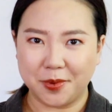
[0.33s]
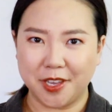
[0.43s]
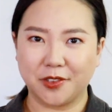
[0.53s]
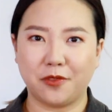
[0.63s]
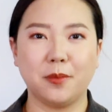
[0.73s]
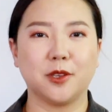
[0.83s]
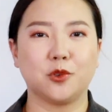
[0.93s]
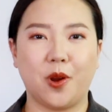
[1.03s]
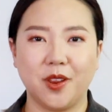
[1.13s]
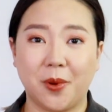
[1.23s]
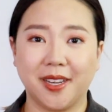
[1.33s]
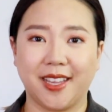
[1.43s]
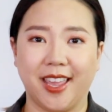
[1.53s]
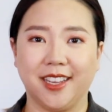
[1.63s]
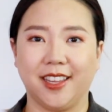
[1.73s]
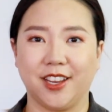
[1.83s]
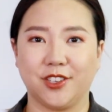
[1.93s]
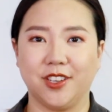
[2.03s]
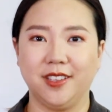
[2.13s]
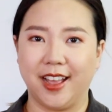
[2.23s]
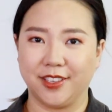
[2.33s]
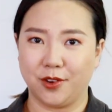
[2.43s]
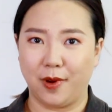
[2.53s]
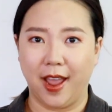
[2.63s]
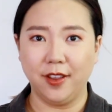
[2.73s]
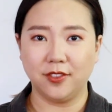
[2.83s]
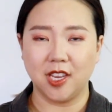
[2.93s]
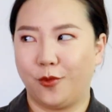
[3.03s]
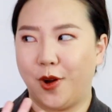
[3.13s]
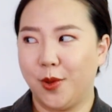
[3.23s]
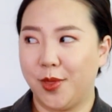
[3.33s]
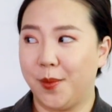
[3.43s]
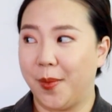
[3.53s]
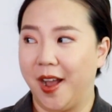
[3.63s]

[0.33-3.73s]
piece from the 21K collection has arrived, Roll Them